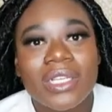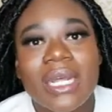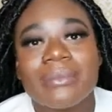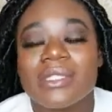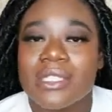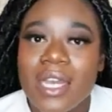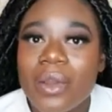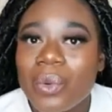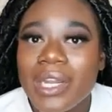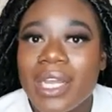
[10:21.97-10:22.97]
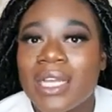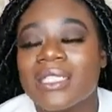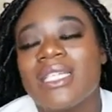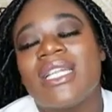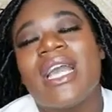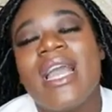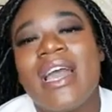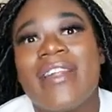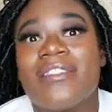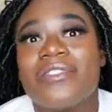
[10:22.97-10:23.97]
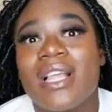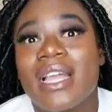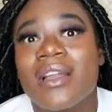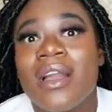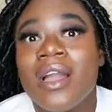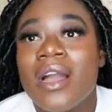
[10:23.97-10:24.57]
and then I'm stuck with it, because then I have to do like